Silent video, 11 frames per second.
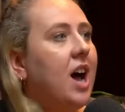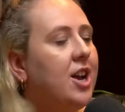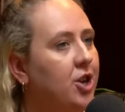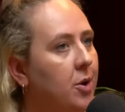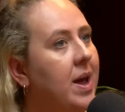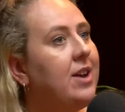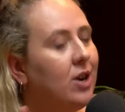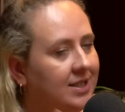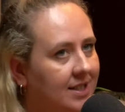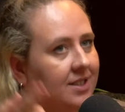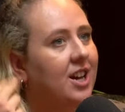I knew he.
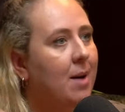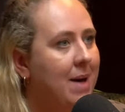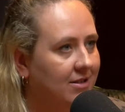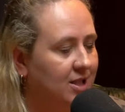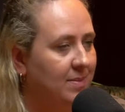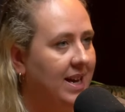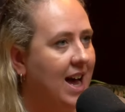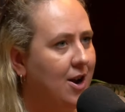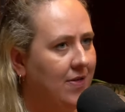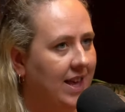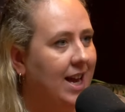Chris hadn't come out to me. I
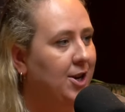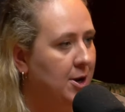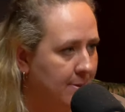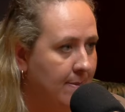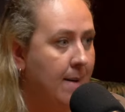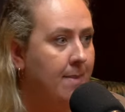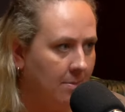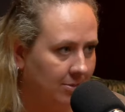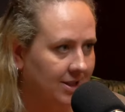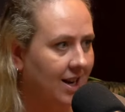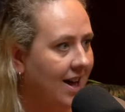don't think he knew, but my mum
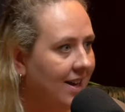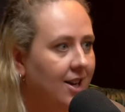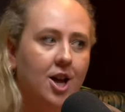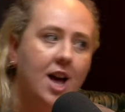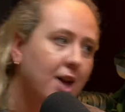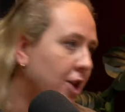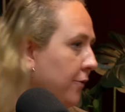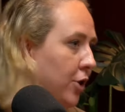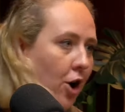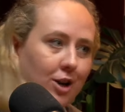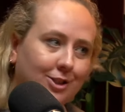was like, "You've
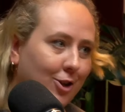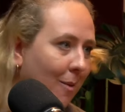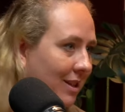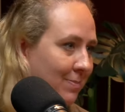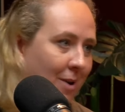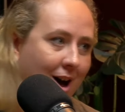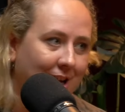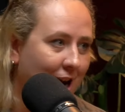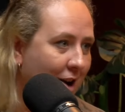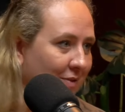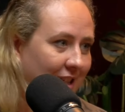got to stop this pining
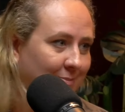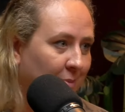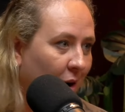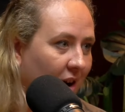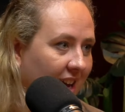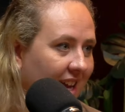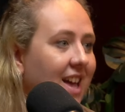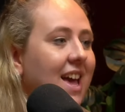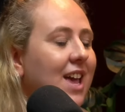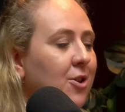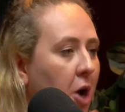over this boy.
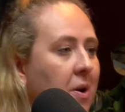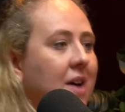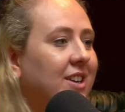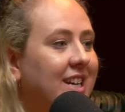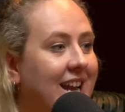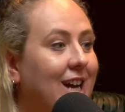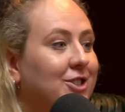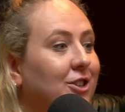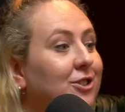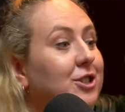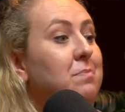You don't have a connection
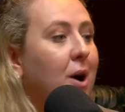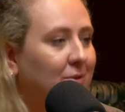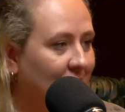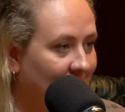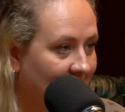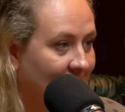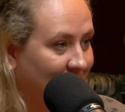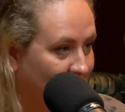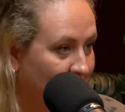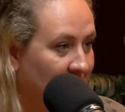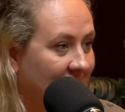because you both know the lyrics
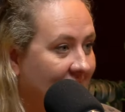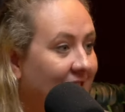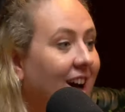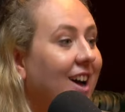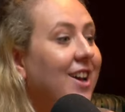to Shakira.